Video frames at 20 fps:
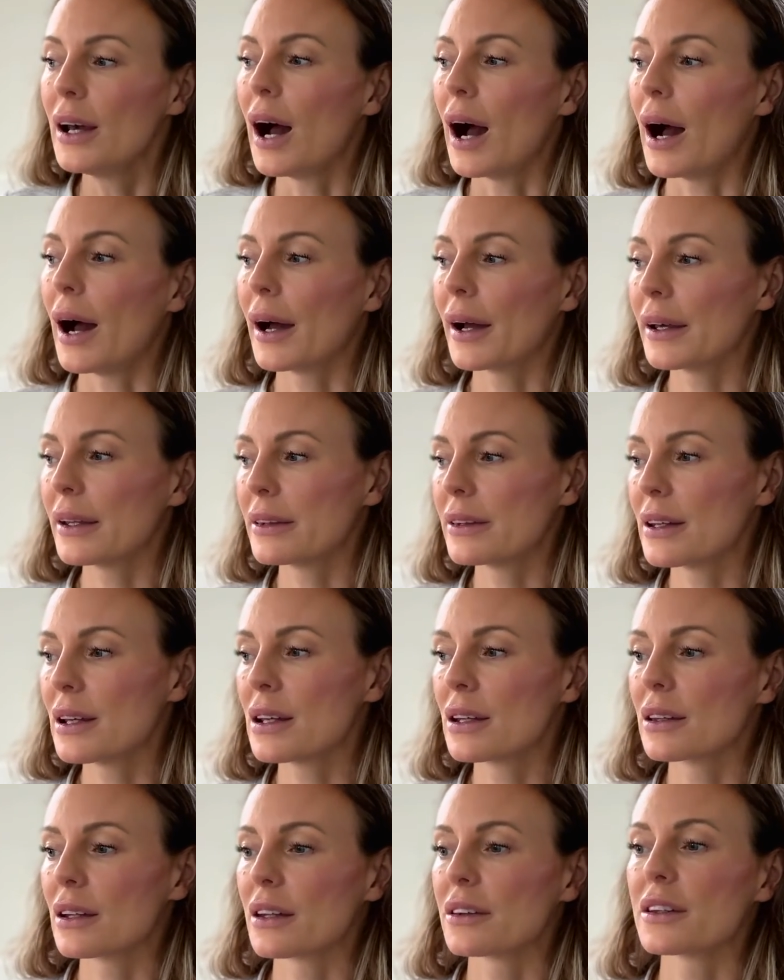I
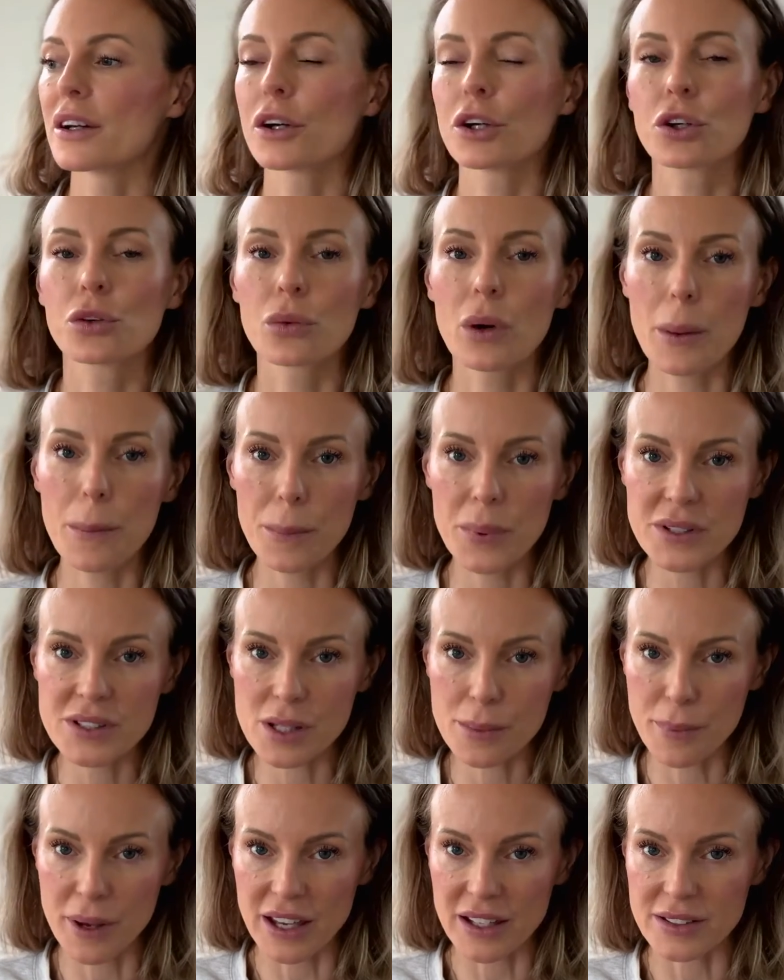think that their grip is
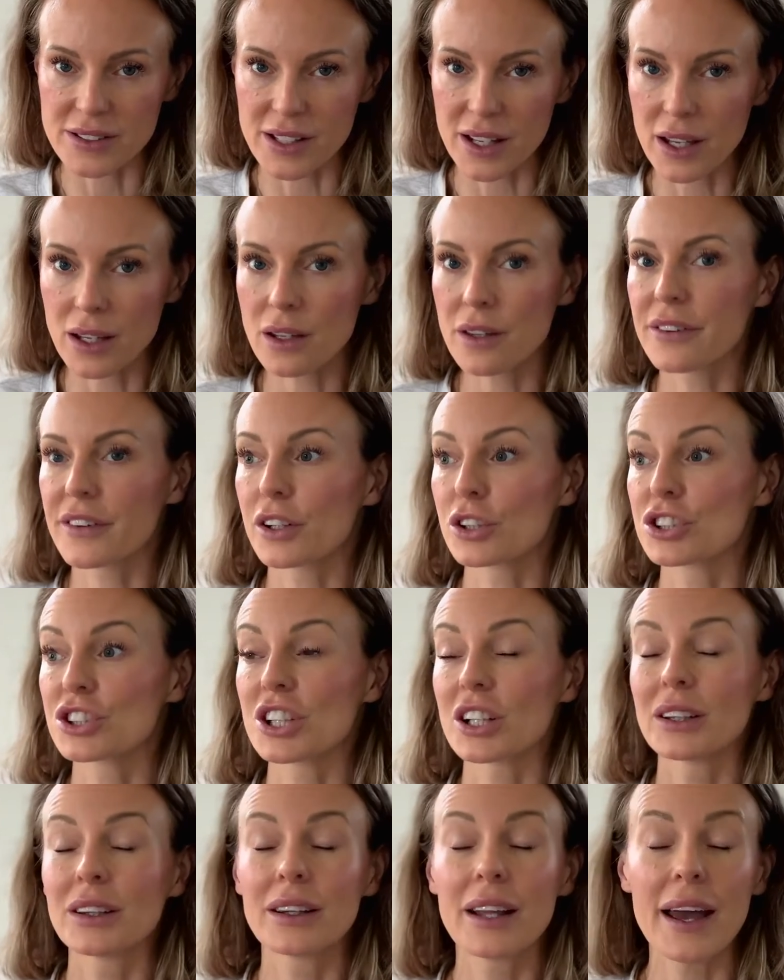amazing. Their
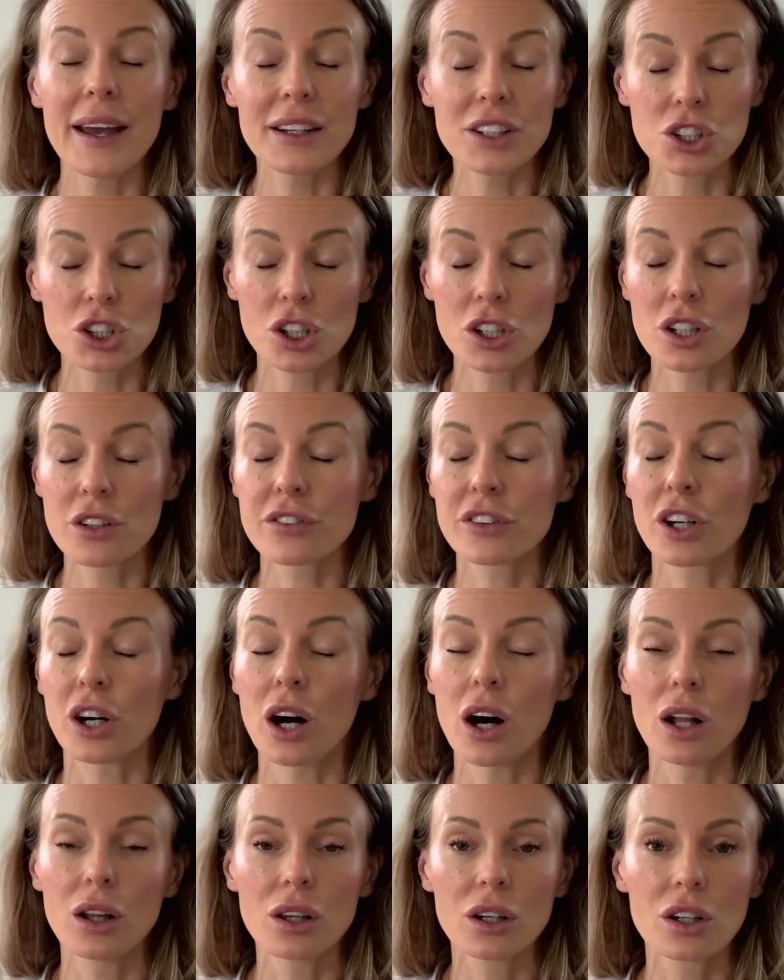selection of
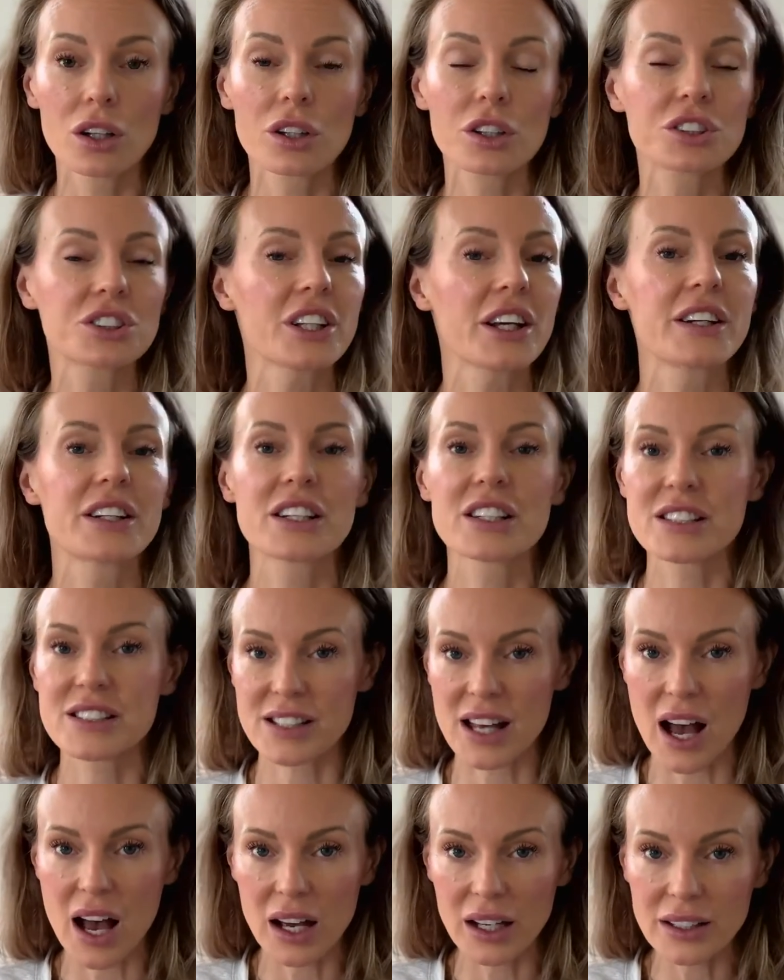colors and
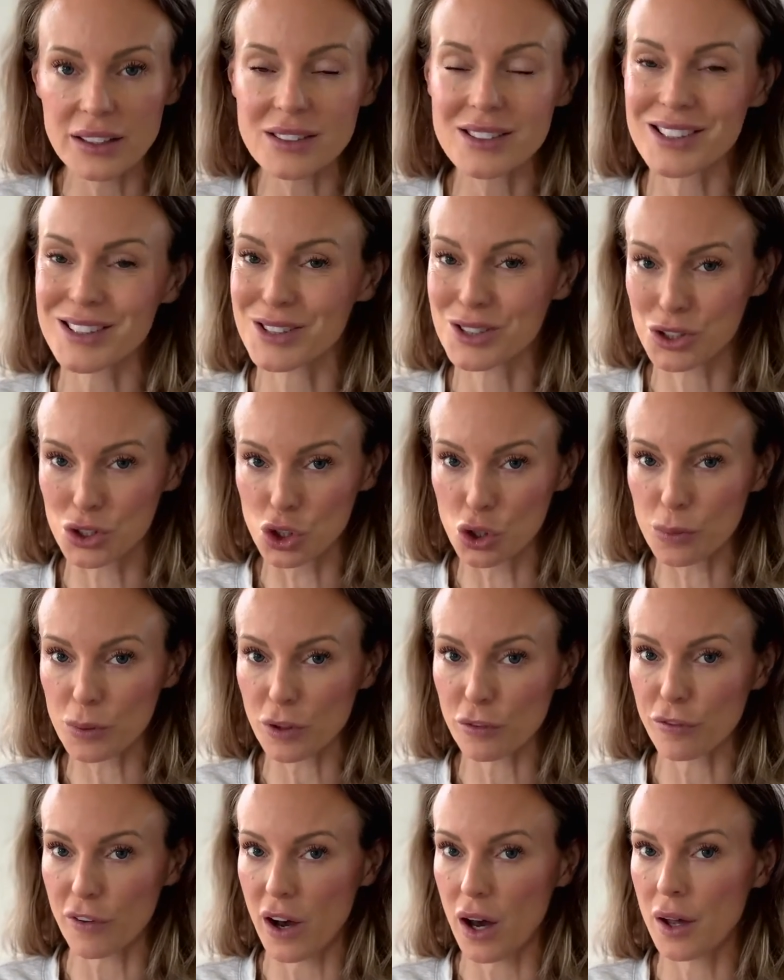designs is super
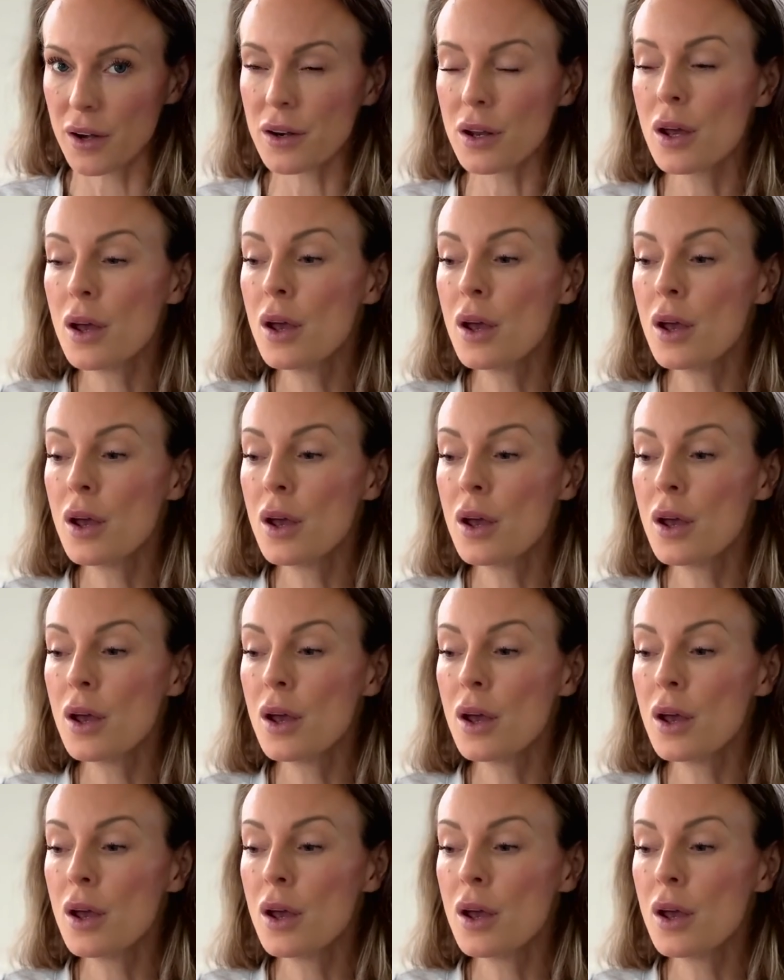fun.